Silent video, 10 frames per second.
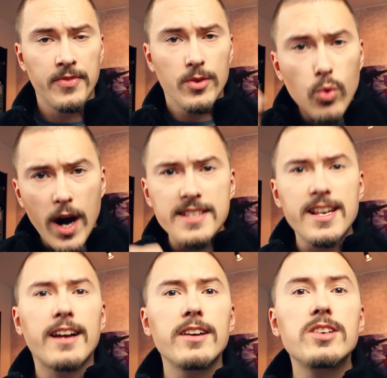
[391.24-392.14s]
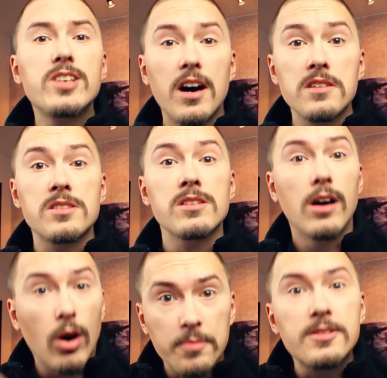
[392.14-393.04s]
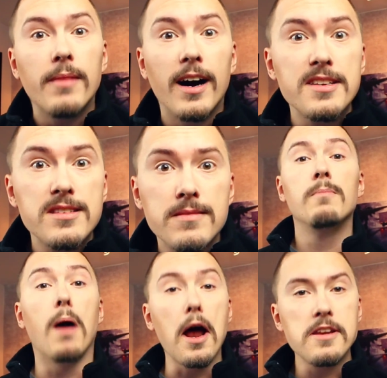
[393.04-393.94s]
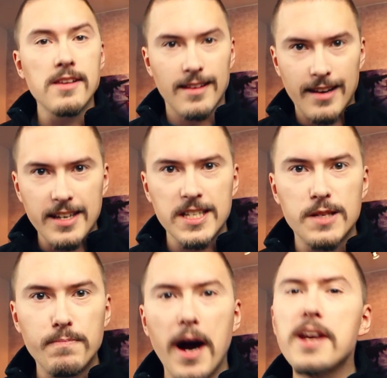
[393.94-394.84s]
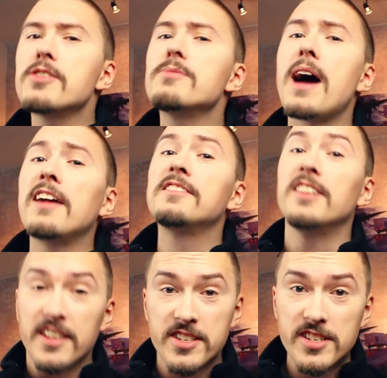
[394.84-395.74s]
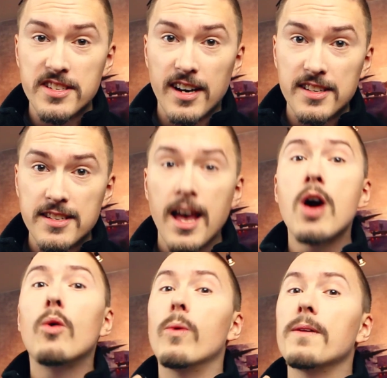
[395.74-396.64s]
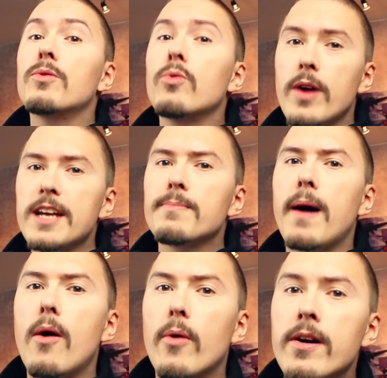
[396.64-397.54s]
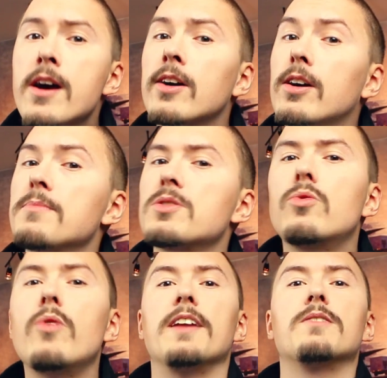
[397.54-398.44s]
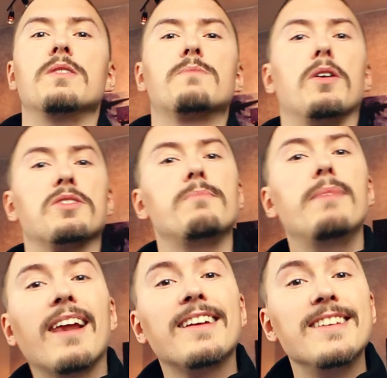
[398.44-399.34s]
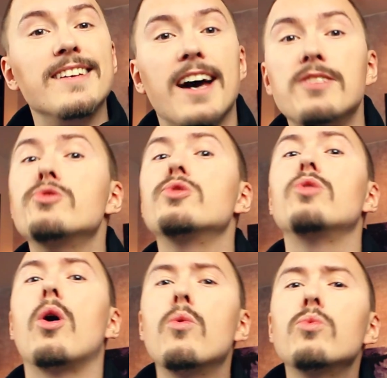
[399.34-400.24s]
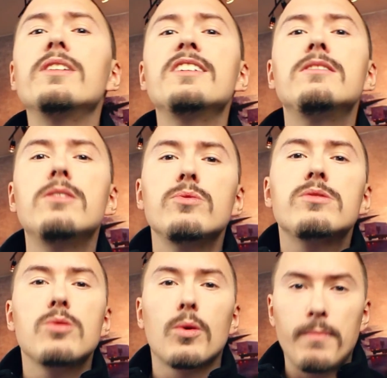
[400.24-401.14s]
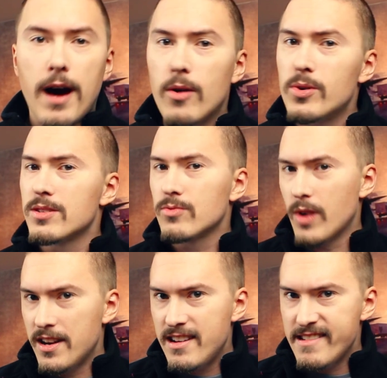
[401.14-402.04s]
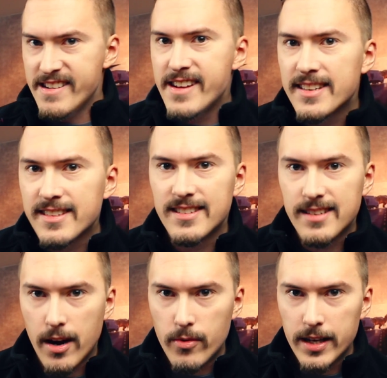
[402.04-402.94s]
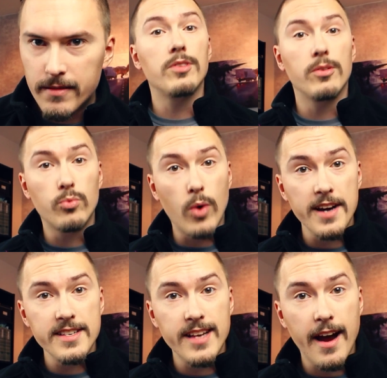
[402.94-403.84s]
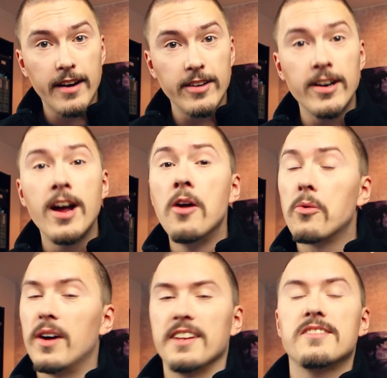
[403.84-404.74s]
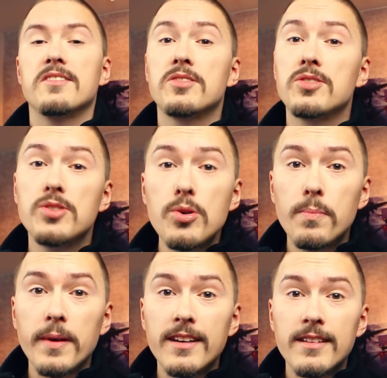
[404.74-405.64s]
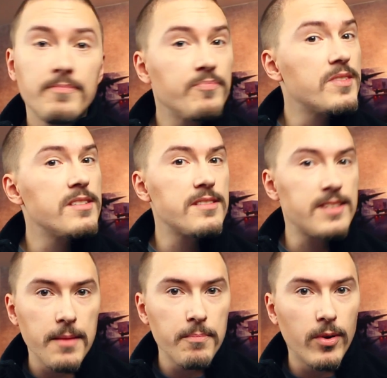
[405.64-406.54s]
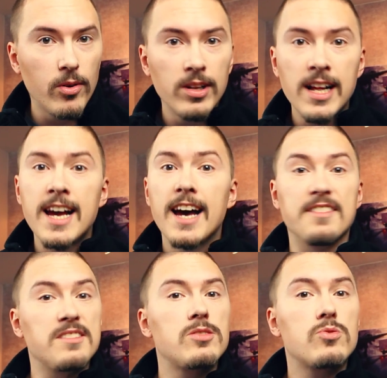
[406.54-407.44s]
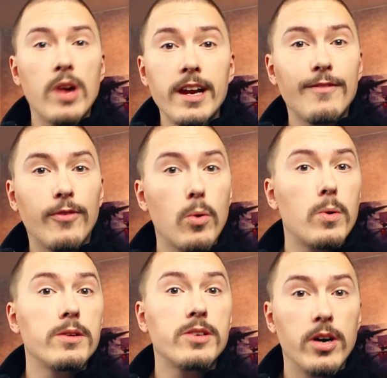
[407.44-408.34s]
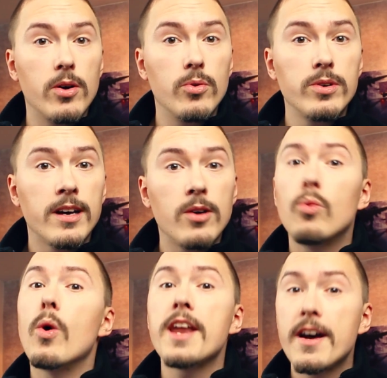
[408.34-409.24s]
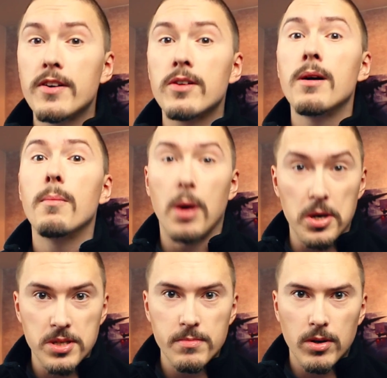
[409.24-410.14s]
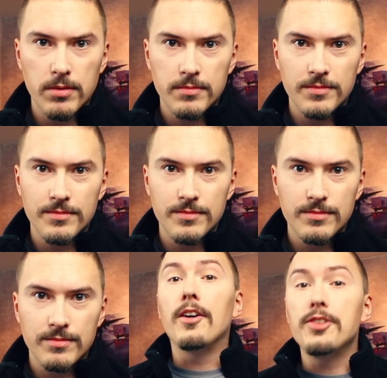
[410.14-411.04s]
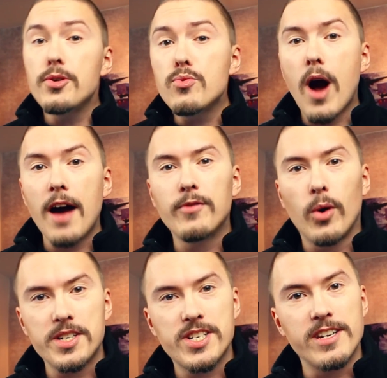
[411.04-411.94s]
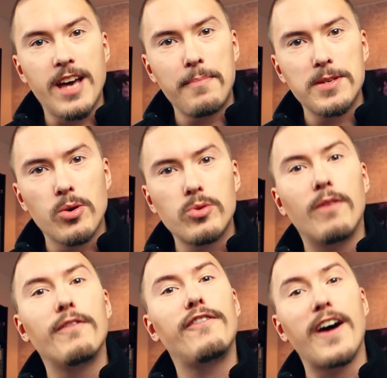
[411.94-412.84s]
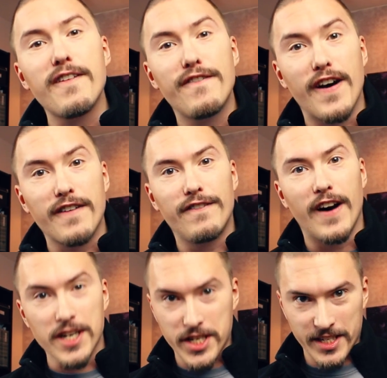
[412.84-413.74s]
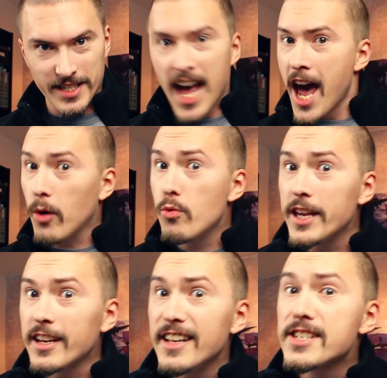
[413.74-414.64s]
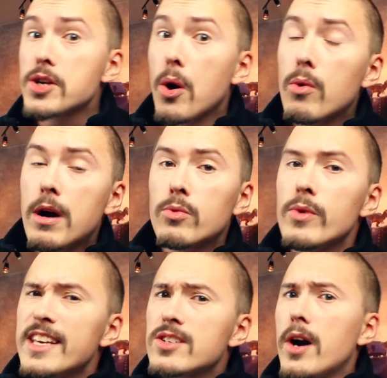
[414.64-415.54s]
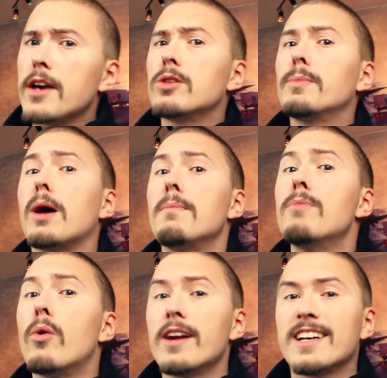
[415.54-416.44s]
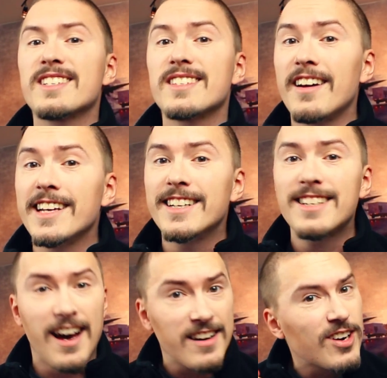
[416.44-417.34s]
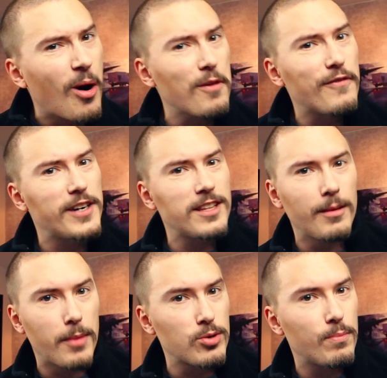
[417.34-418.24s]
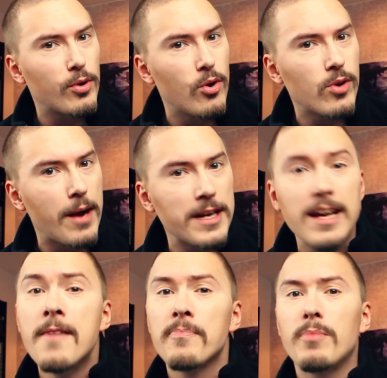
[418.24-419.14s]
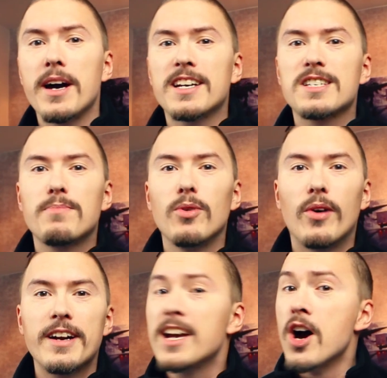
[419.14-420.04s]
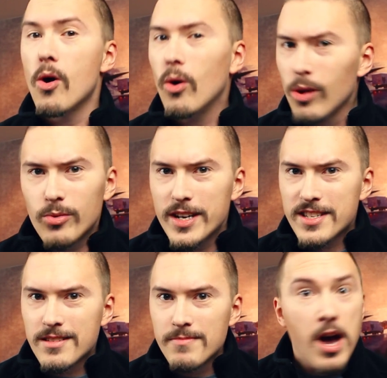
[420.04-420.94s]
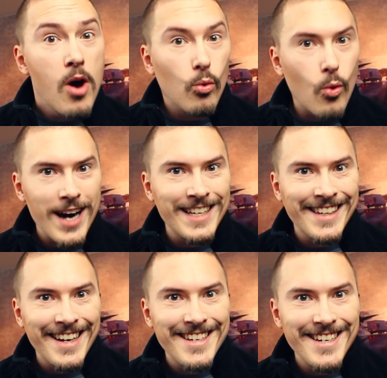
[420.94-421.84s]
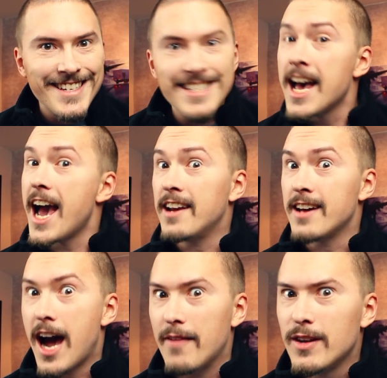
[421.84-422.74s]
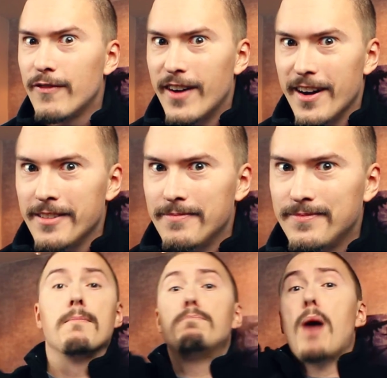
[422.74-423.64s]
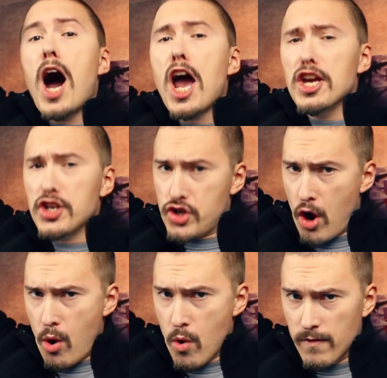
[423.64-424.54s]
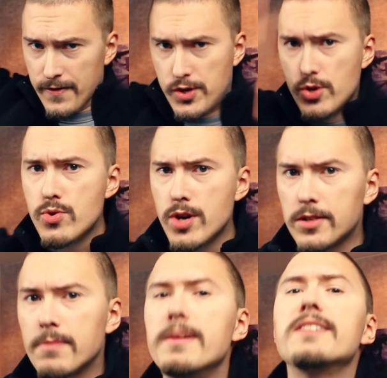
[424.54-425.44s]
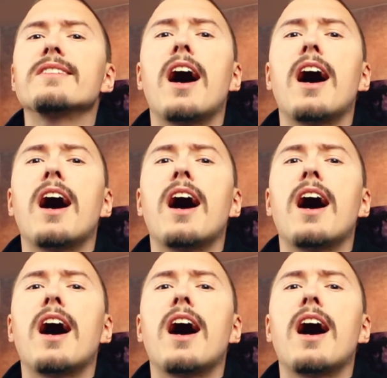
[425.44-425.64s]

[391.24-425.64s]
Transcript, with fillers: The wise hacker does optimize. But like Spider-Man teaches us, with great power comes great responsibility, and you should only use your powers when necessary. The wise hacker writes stupid, simple, and straightforward code whenever possible. You have watched an episode of Fun Fun Function, a weekly show where we try to become more excited and confident about programming by exploring old wisdom, wild ideas, and having fun. By Jove, do not miss